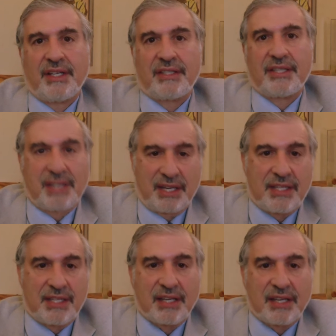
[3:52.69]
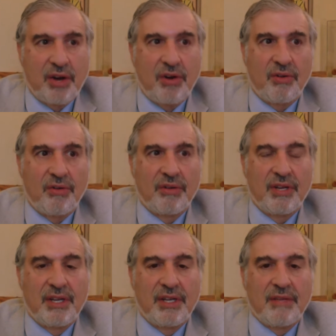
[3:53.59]
to test that coal.
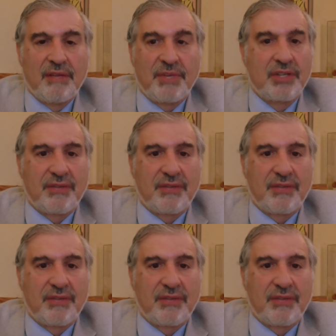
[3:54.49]
Because